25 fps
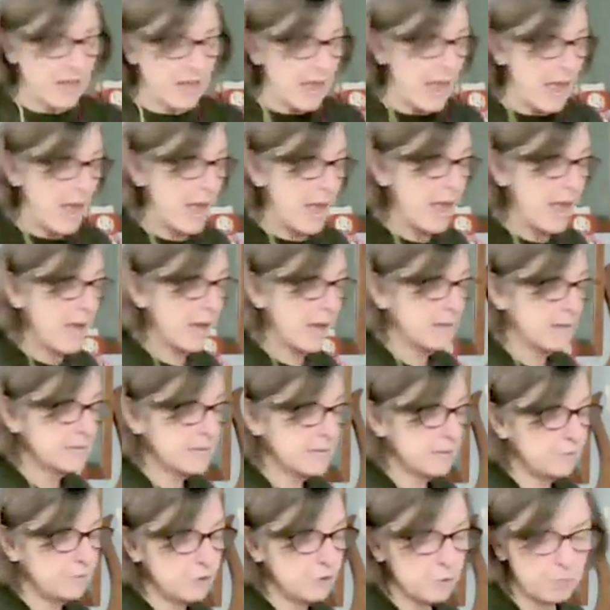And
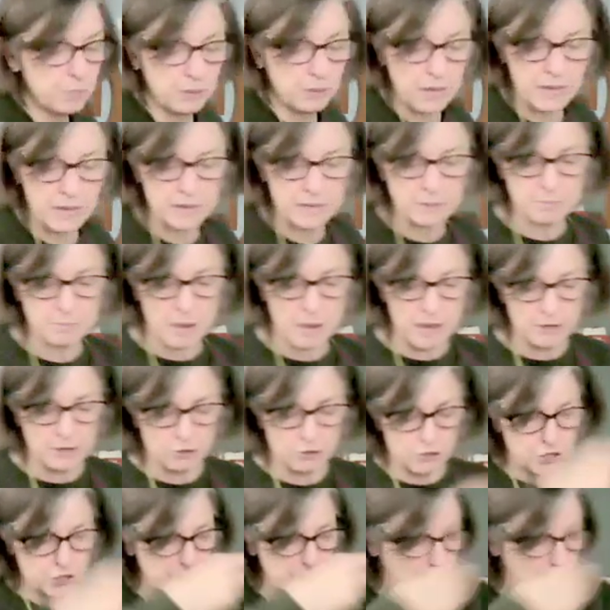if you're playing by
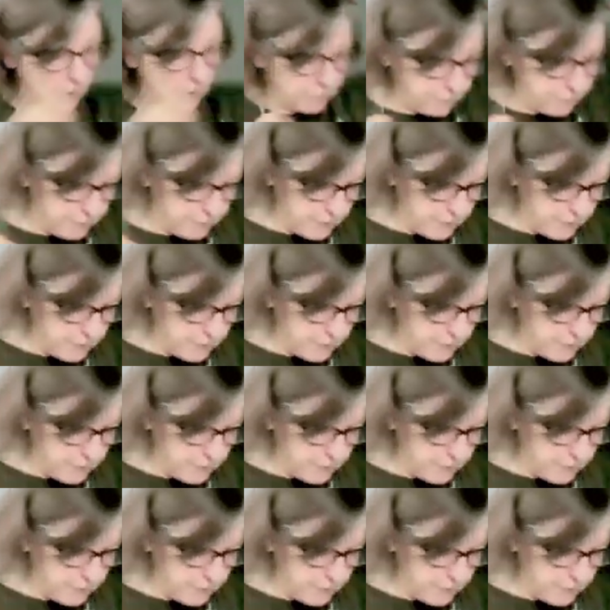yourself,